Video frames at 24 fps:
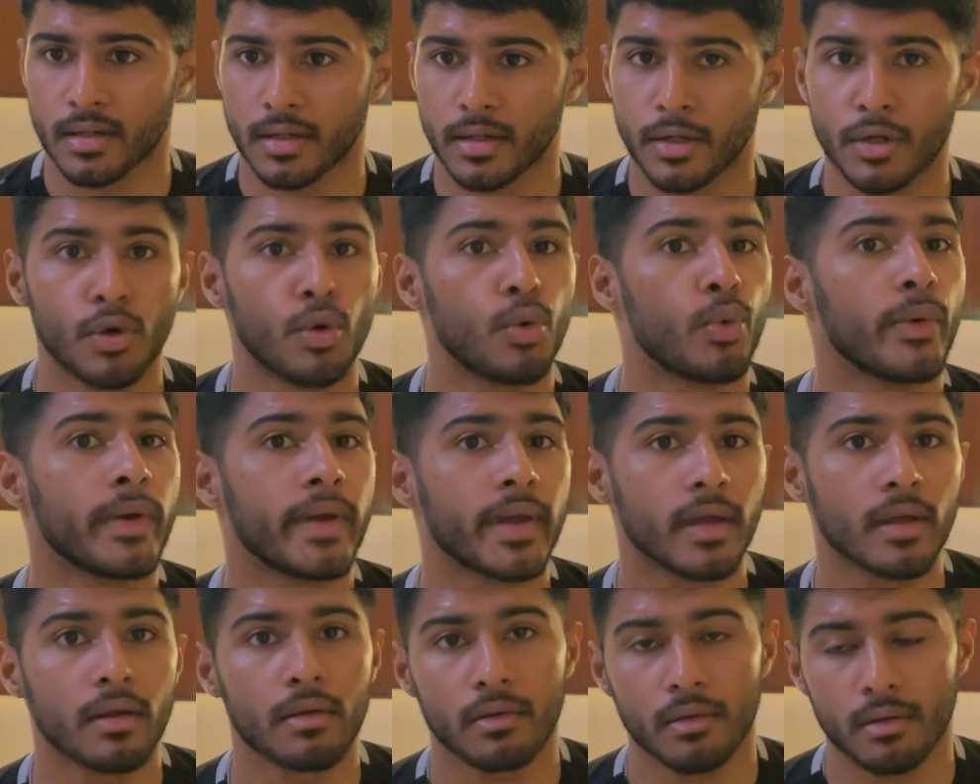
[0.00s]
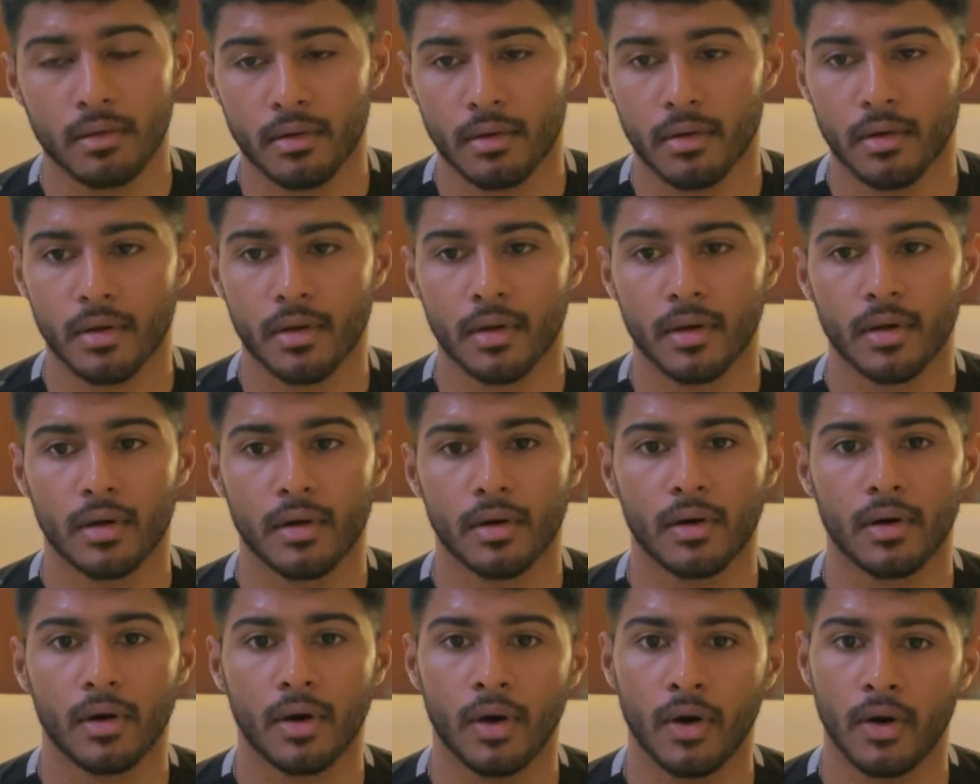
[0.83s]
knowing
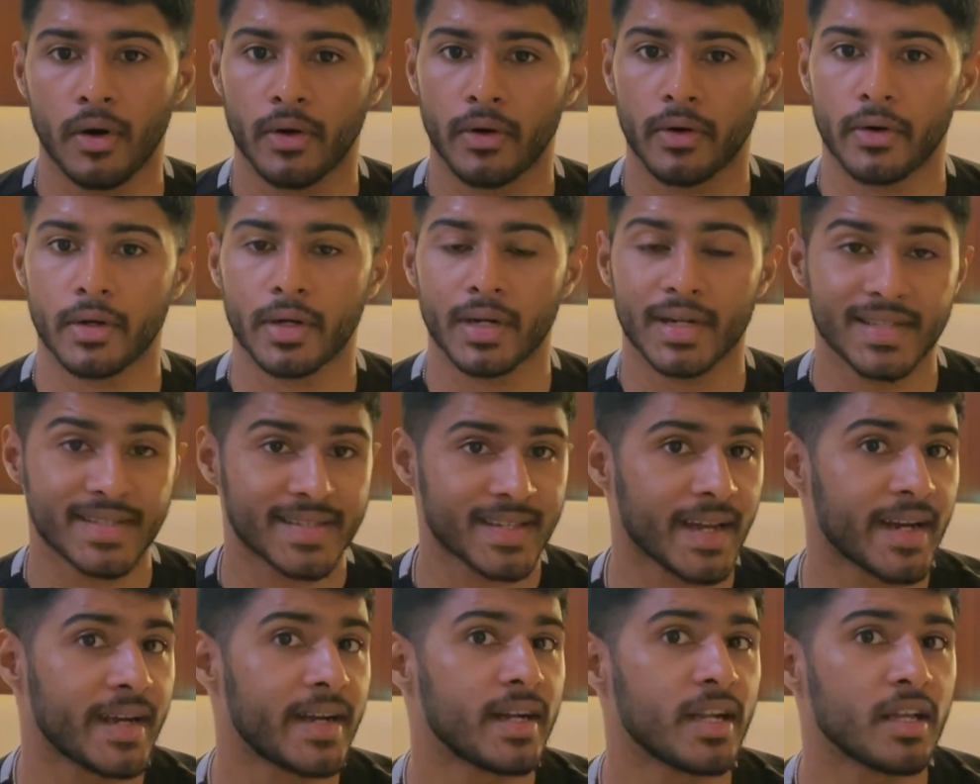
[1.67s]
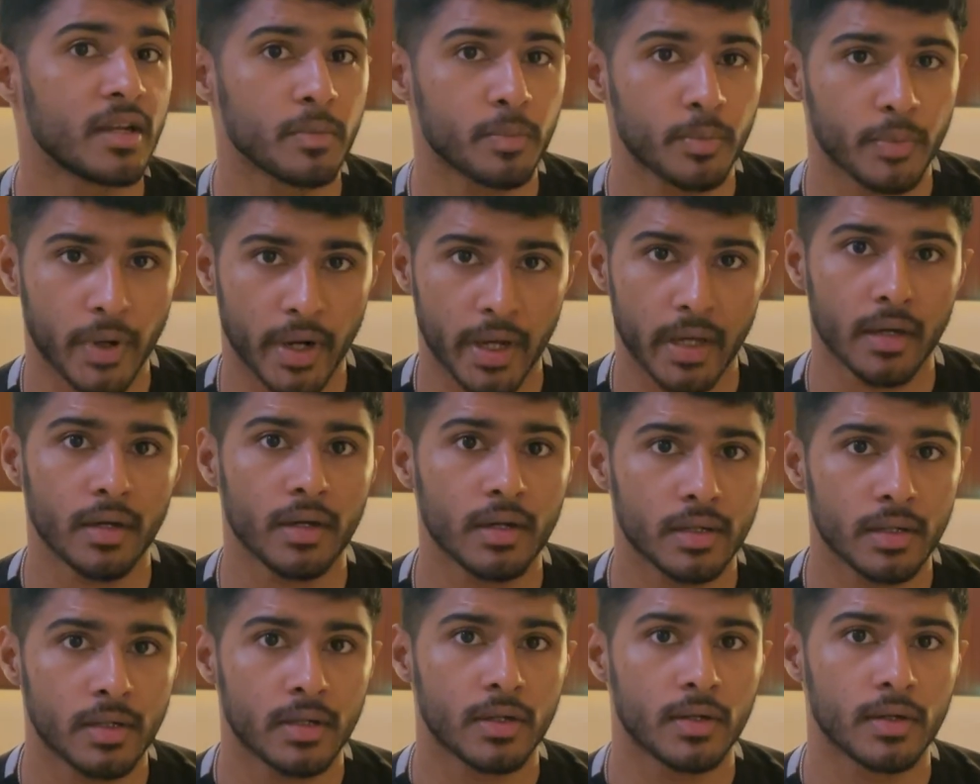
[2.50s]
or deciding prior
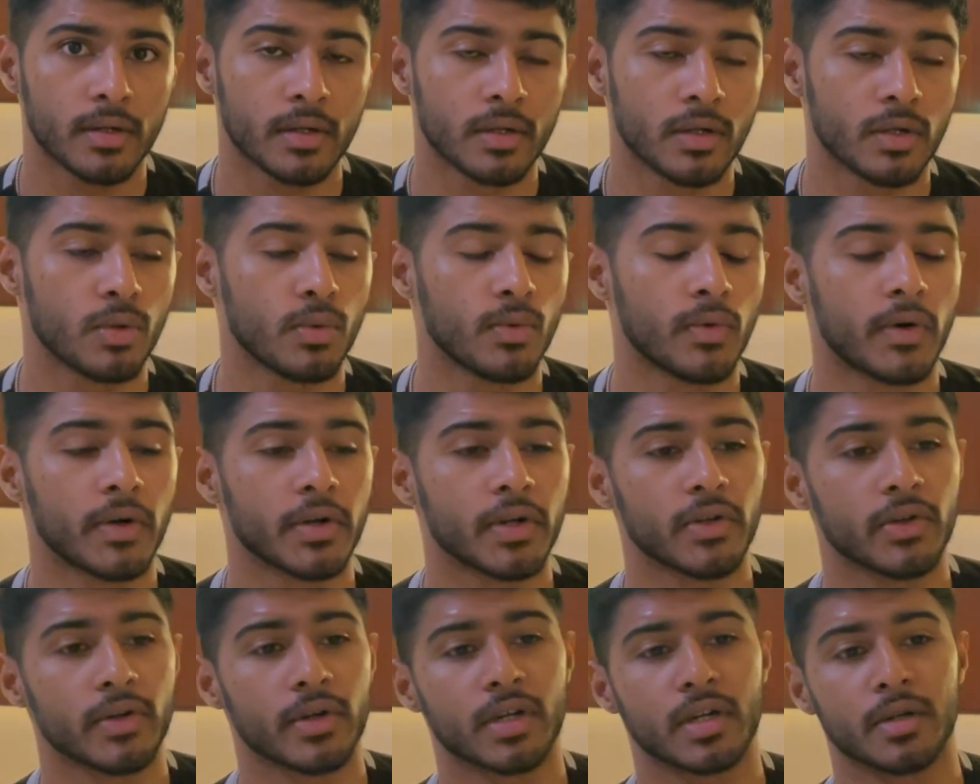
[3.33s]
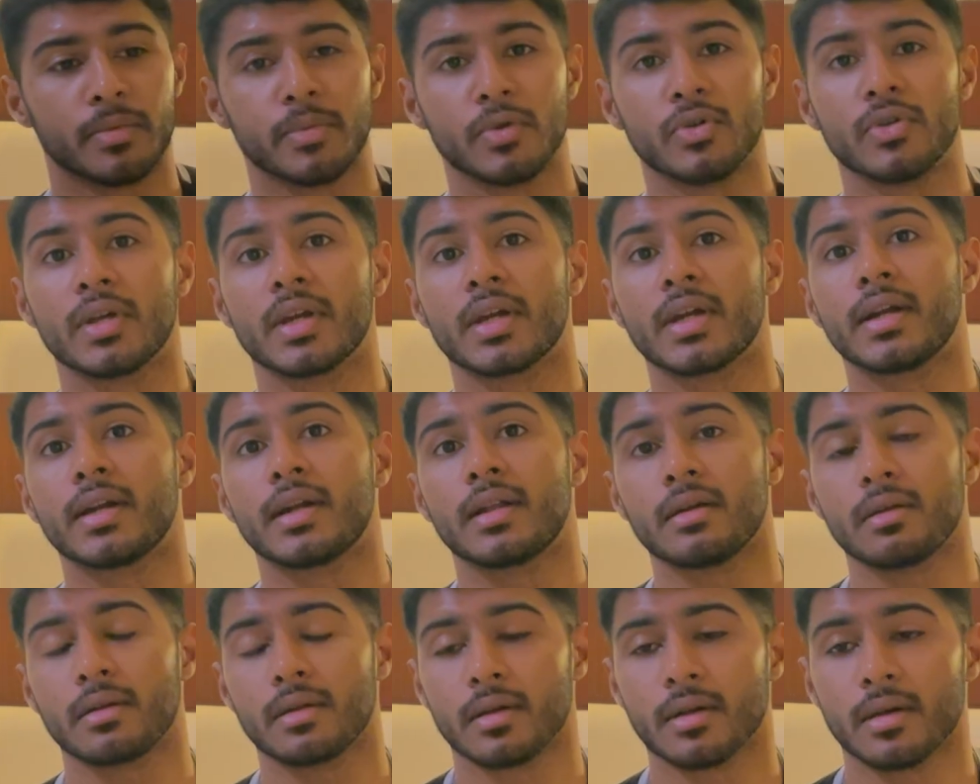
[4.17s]
to what you are
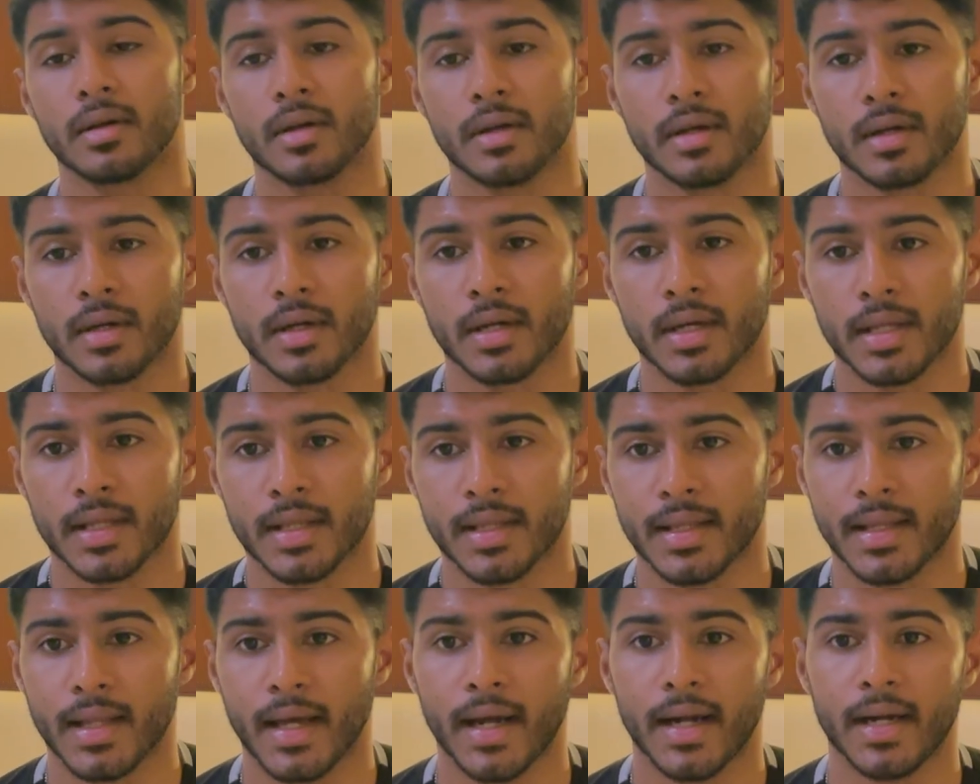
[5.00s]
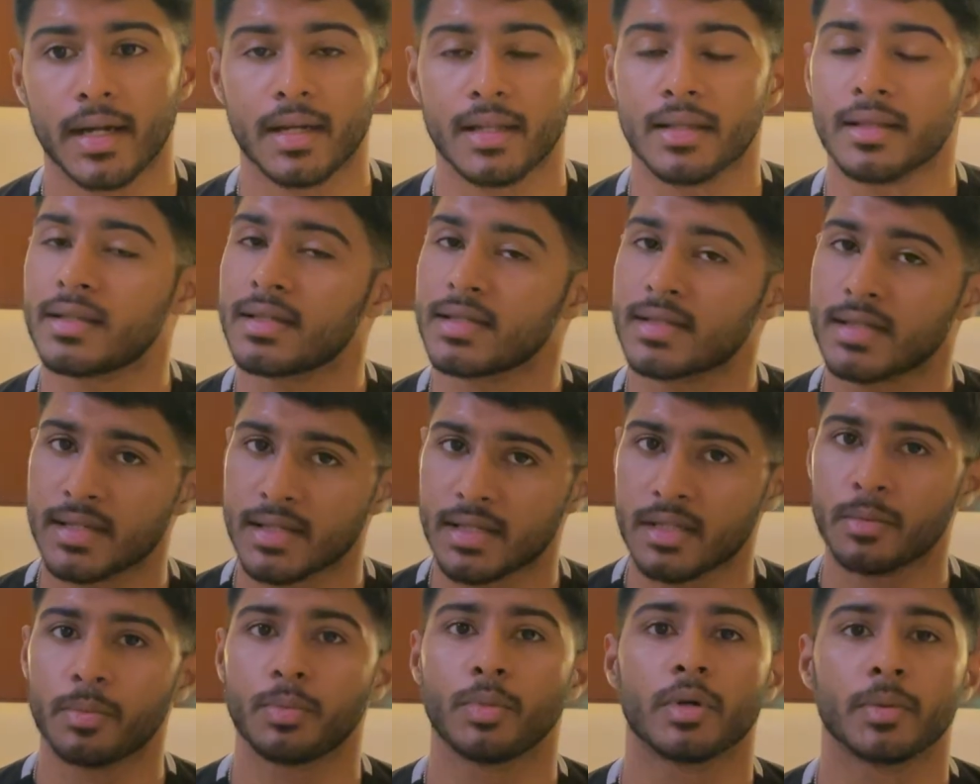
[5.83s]
communicating that this is
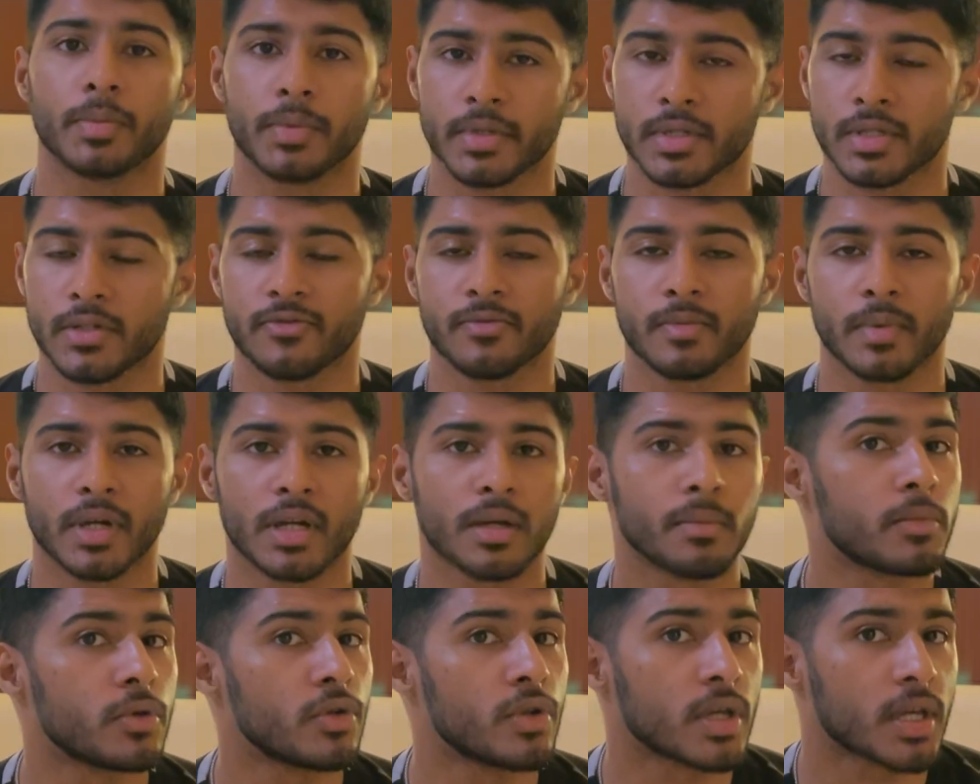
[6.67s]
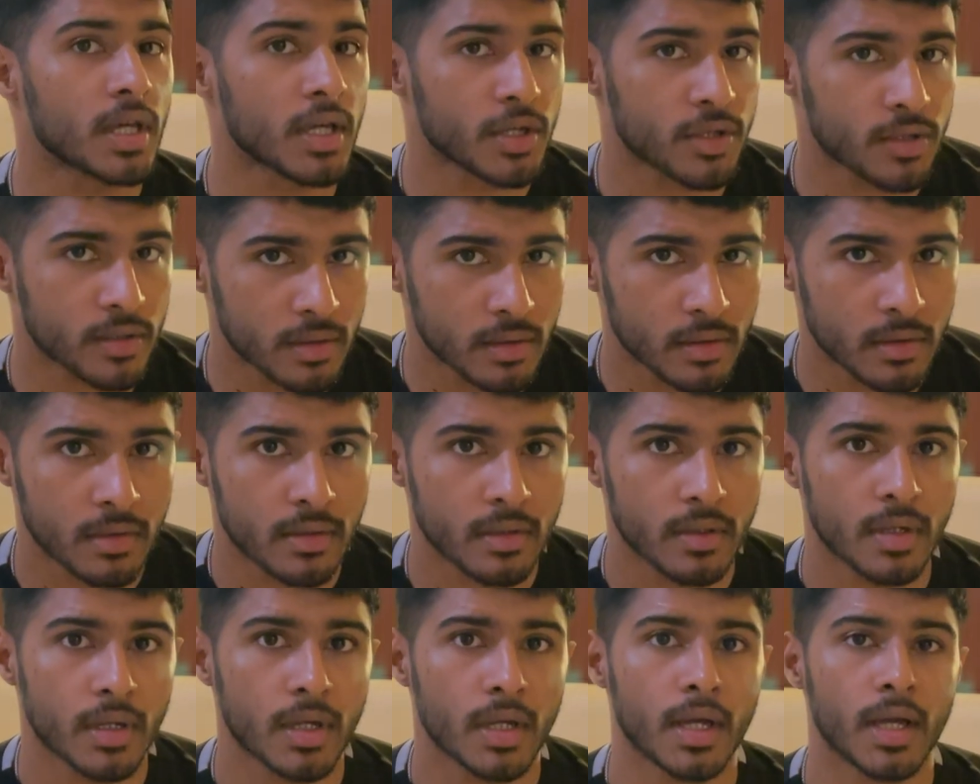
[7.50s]
the purpose of my communication
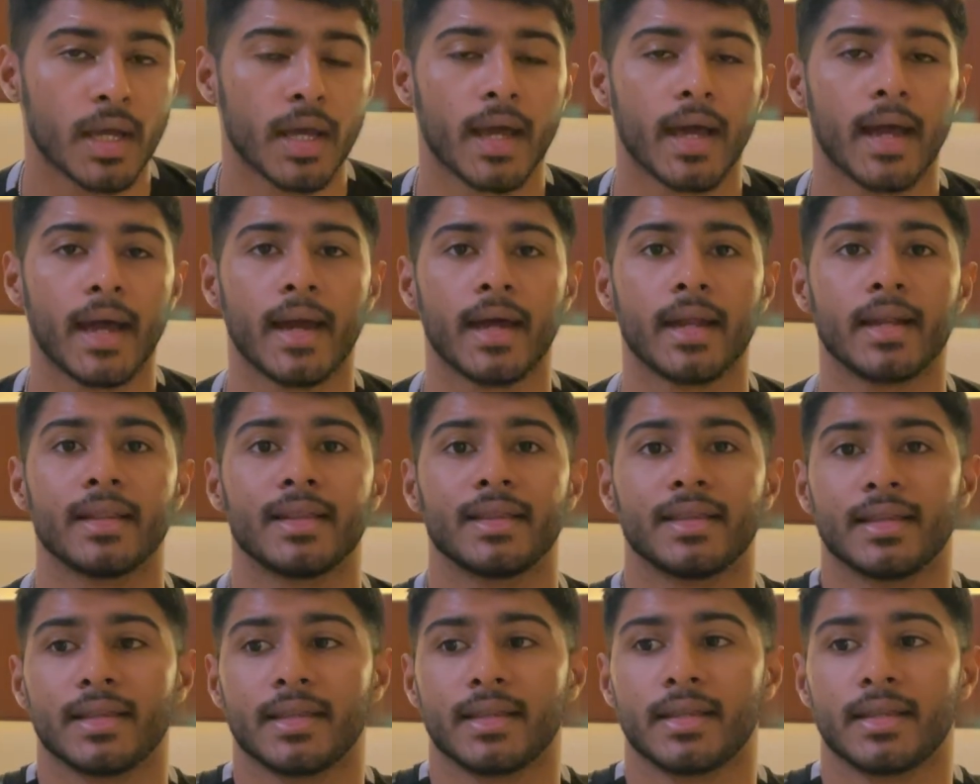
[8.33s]
and